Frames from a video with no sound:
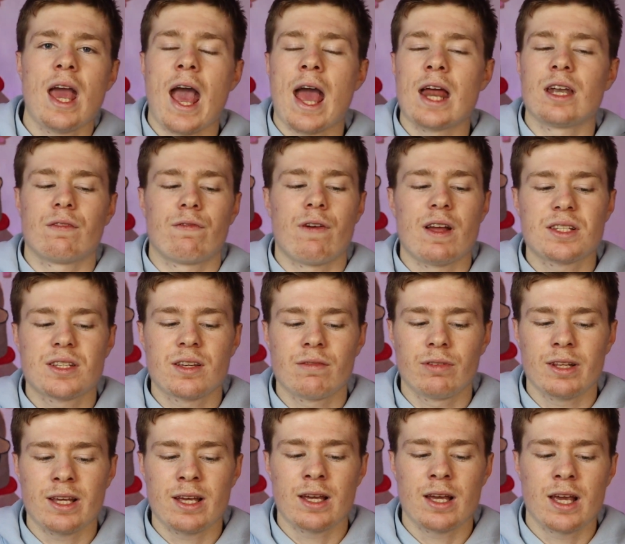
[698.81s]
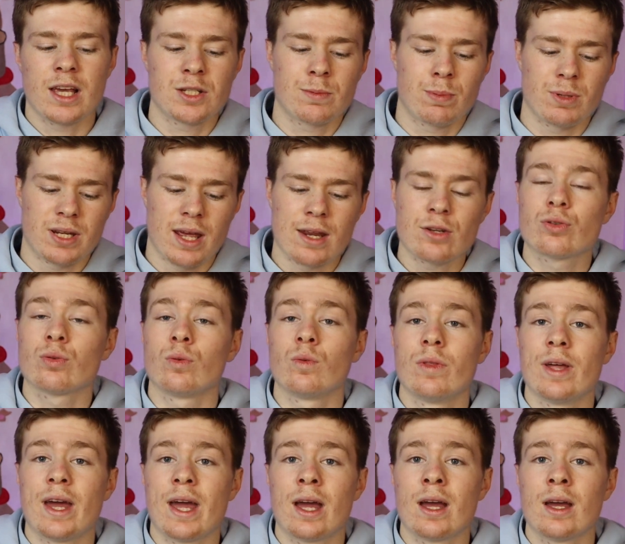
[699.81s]
and defensively, his potential
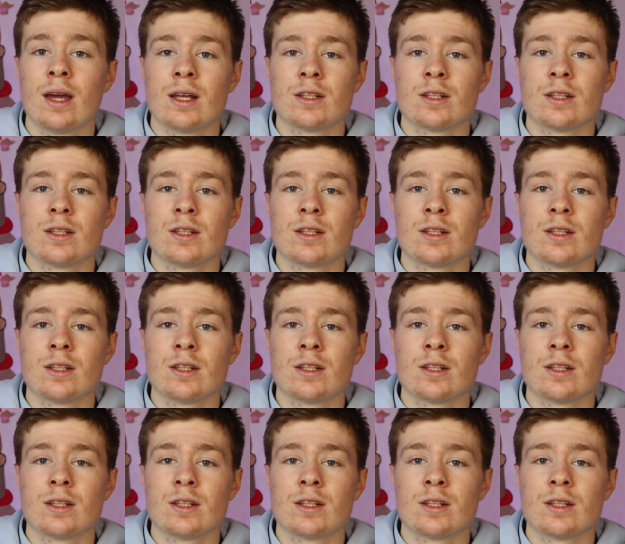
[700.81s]
there